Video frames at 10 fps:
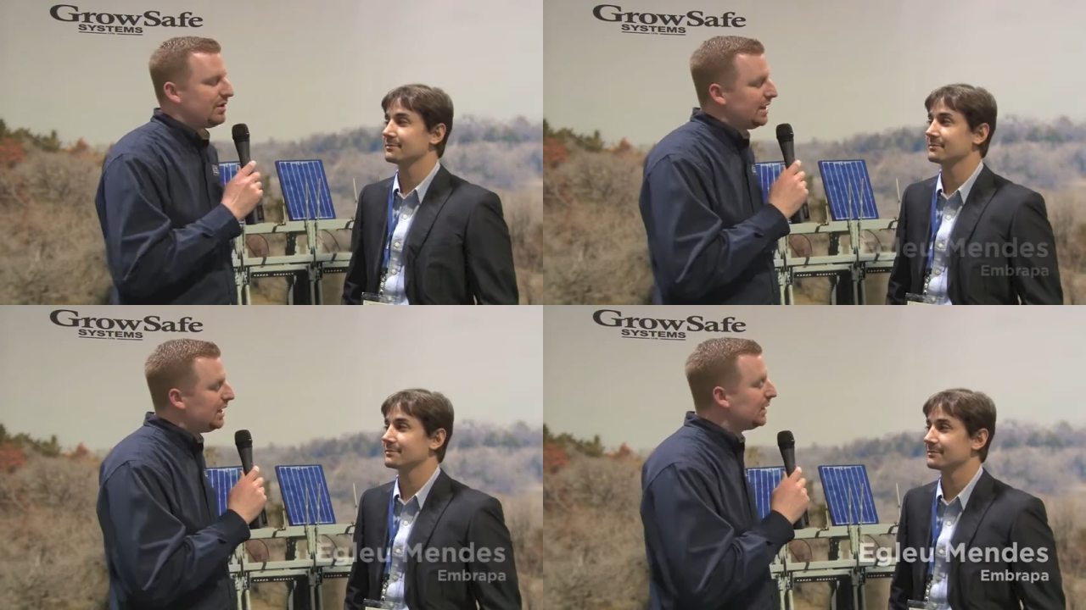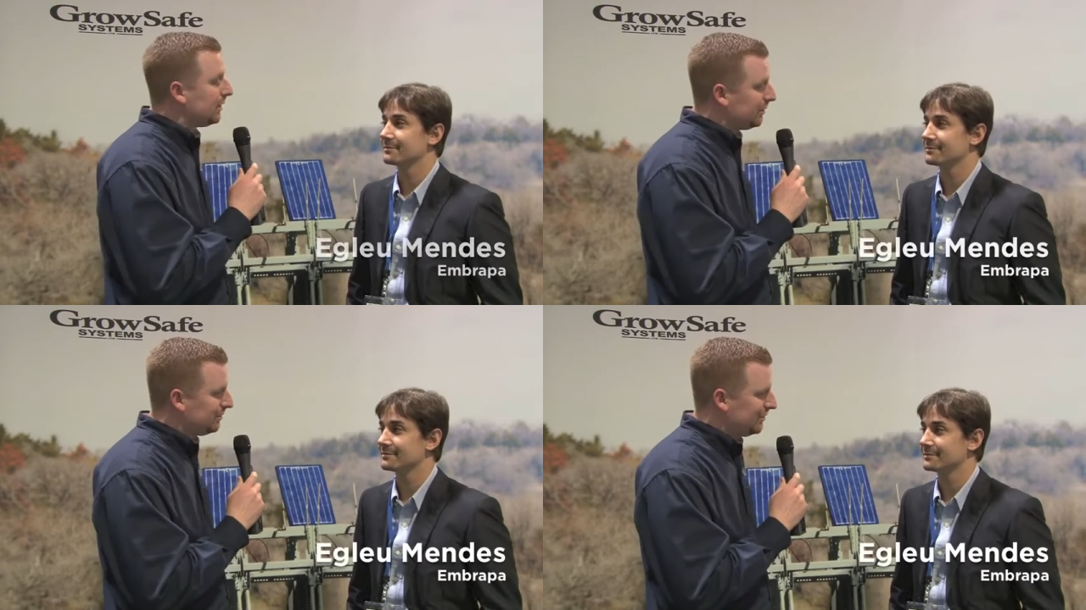Speaker 1: with
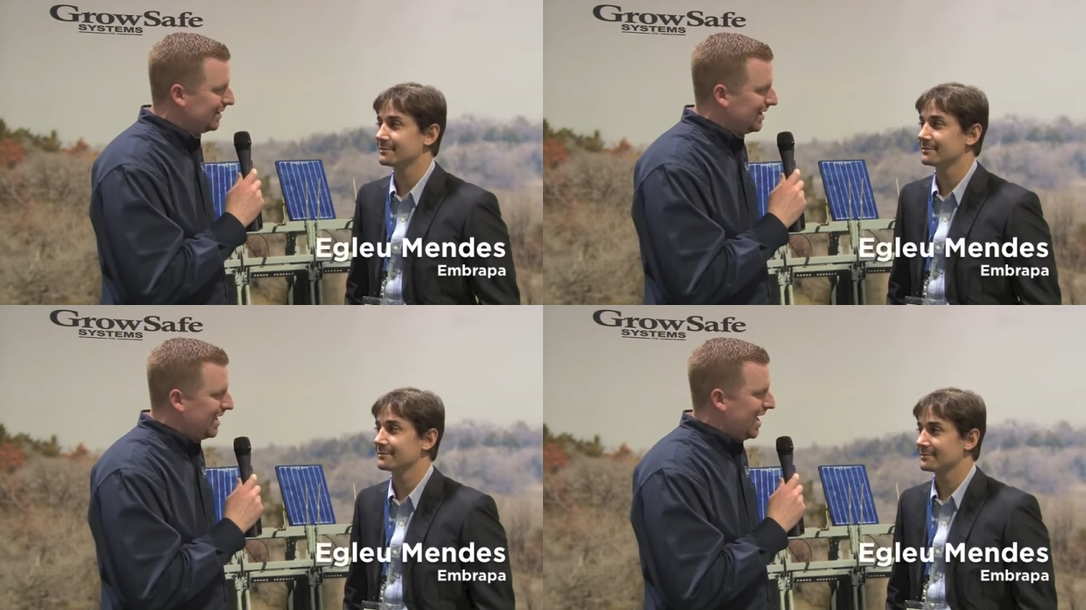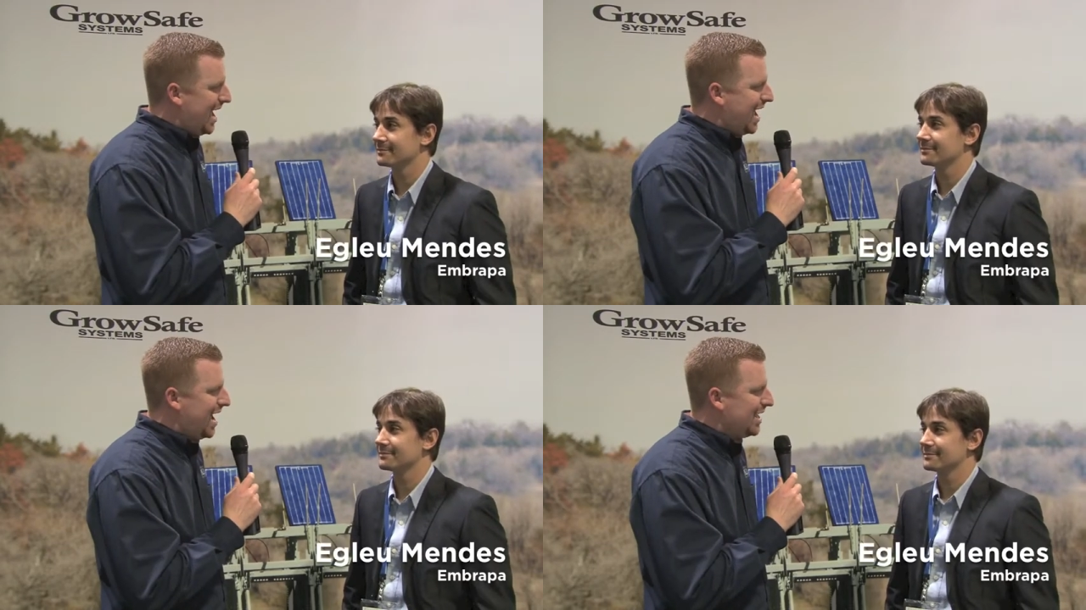Egleu,
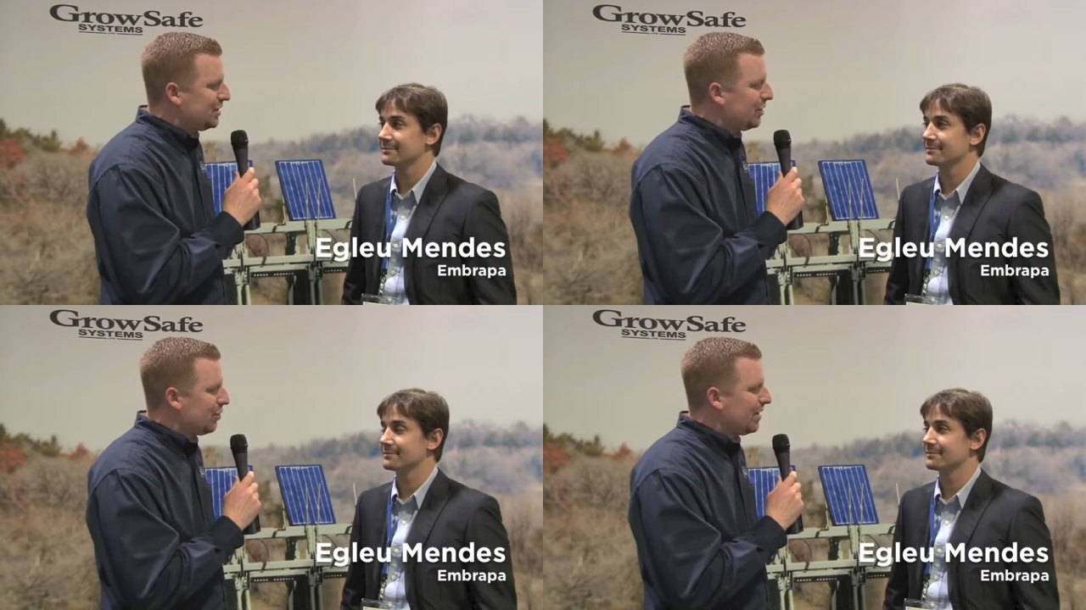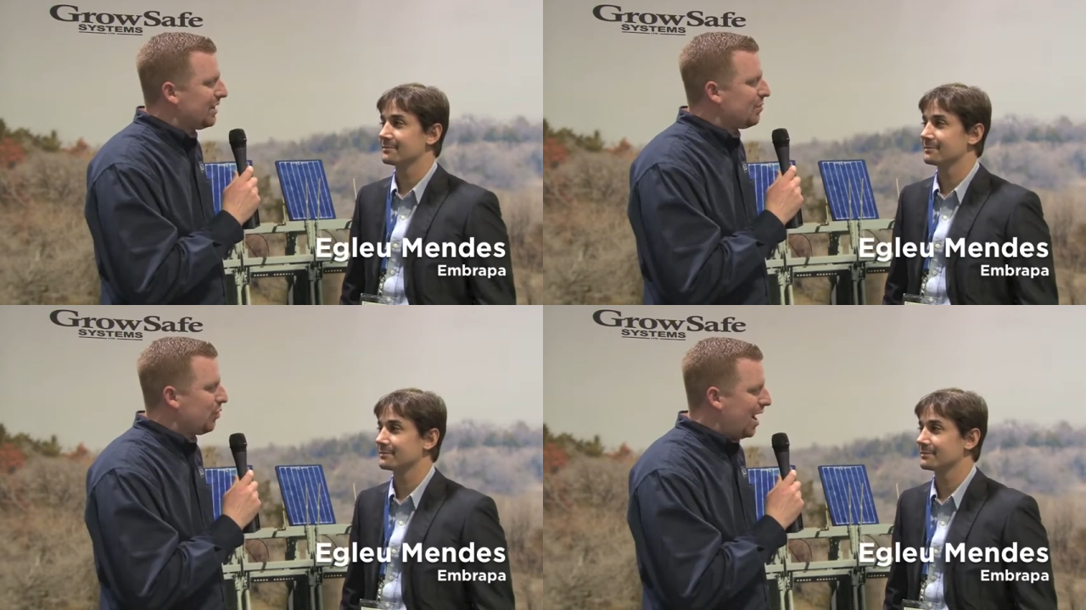and you're
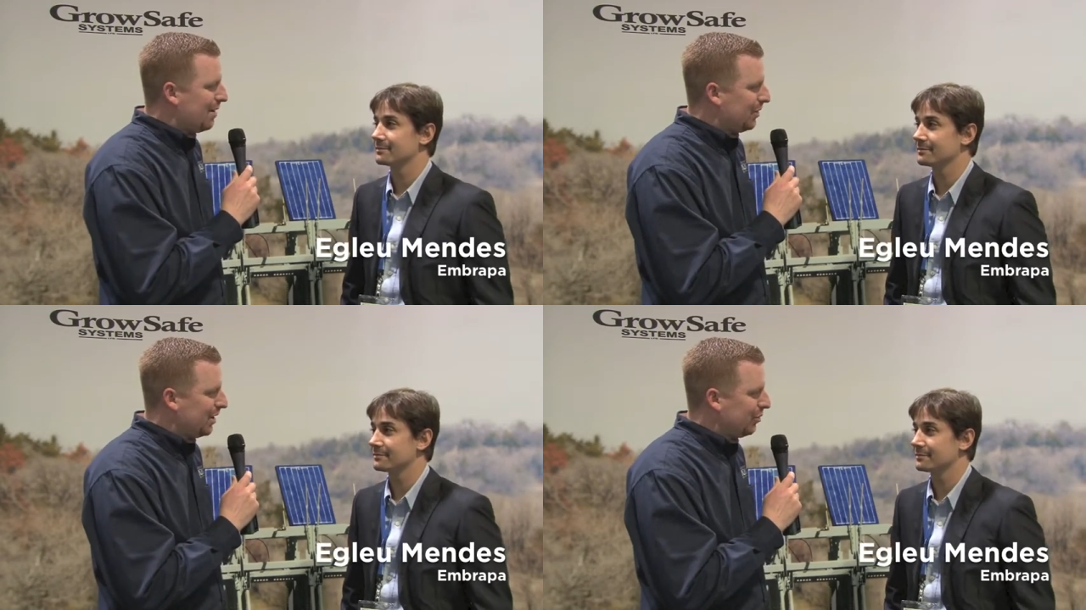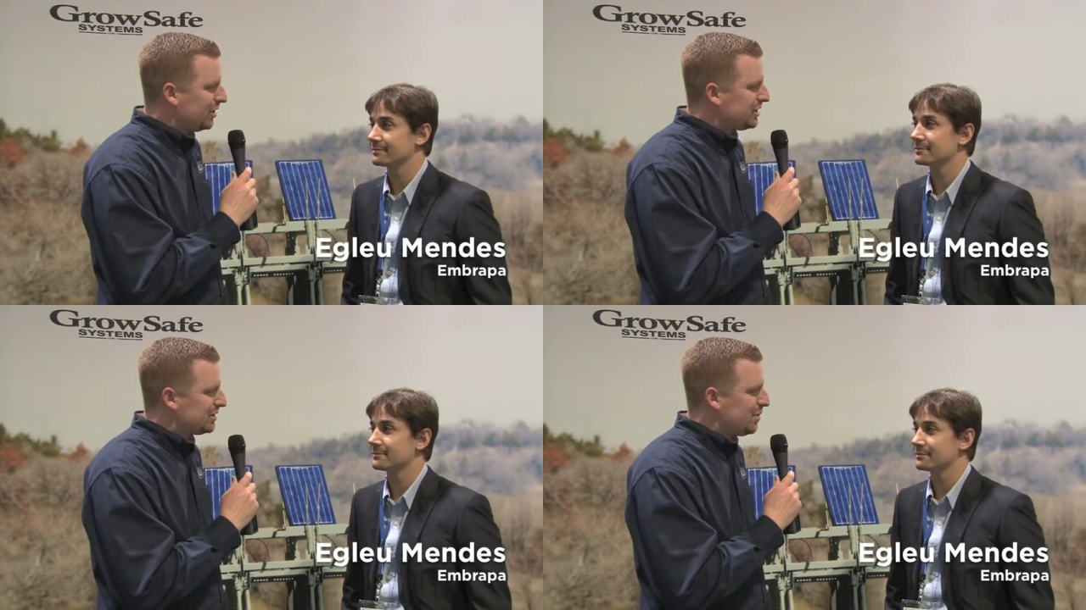with Embrapa,
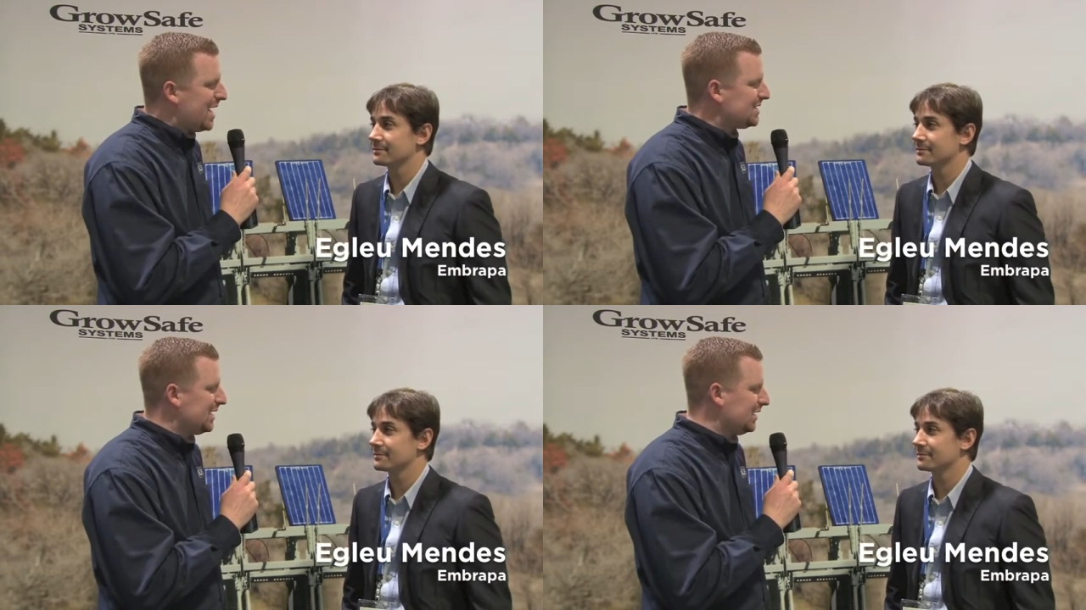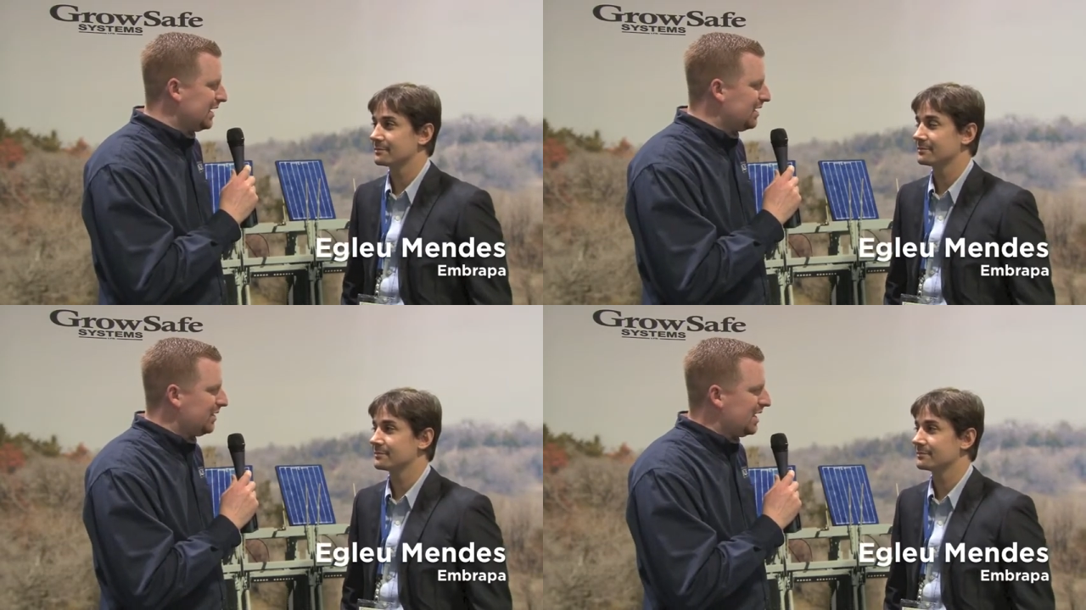which is
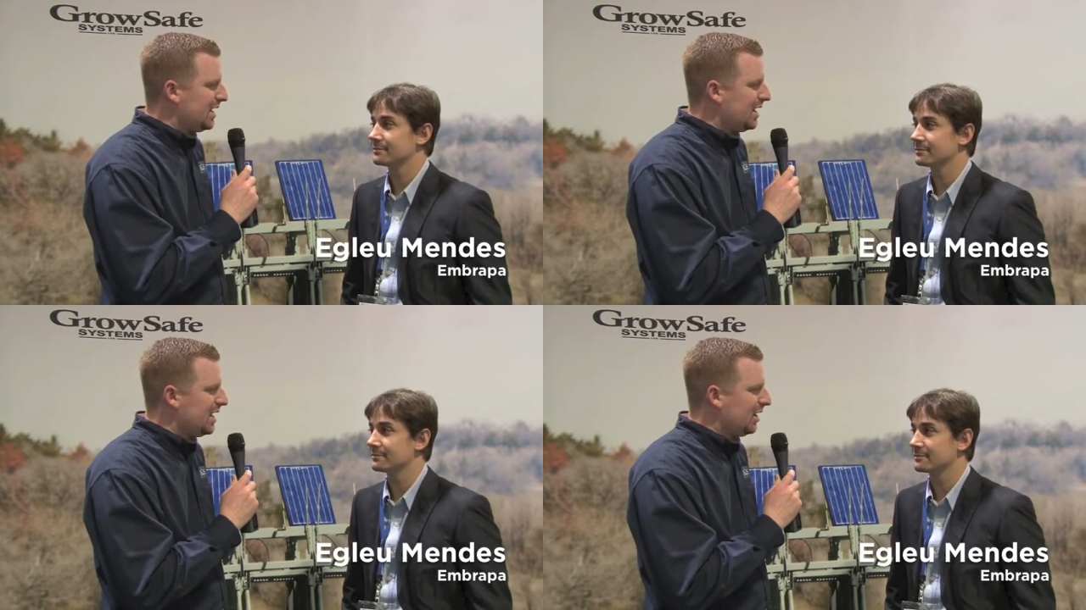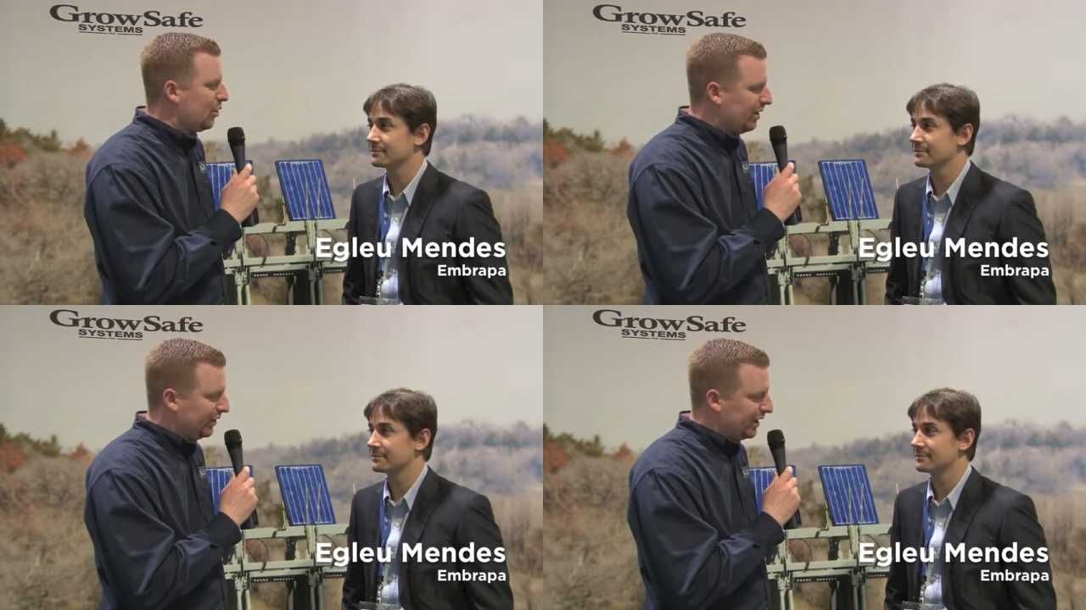basically the
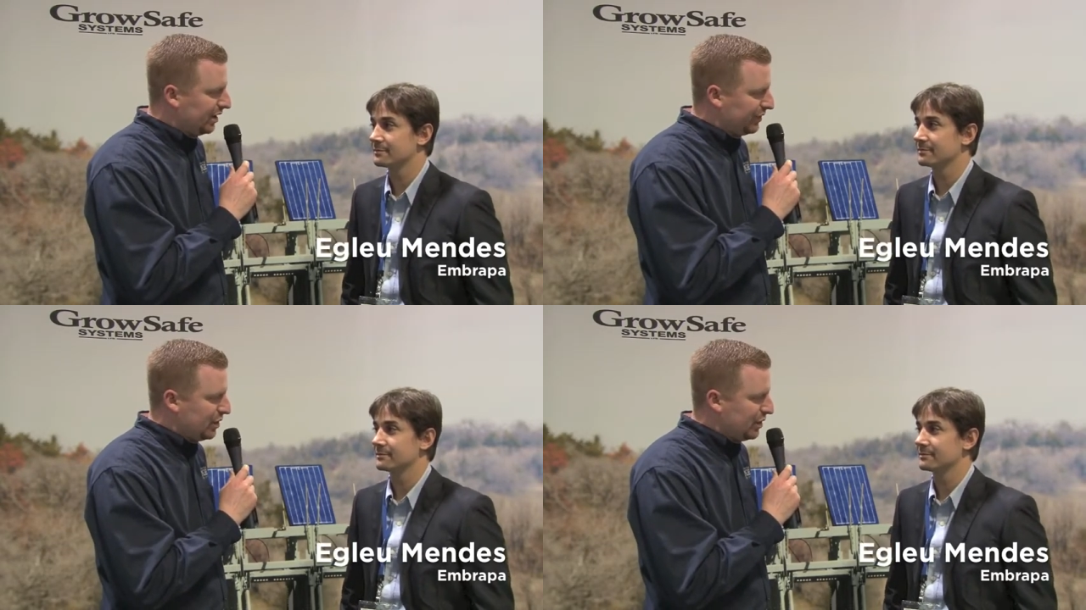equivalent of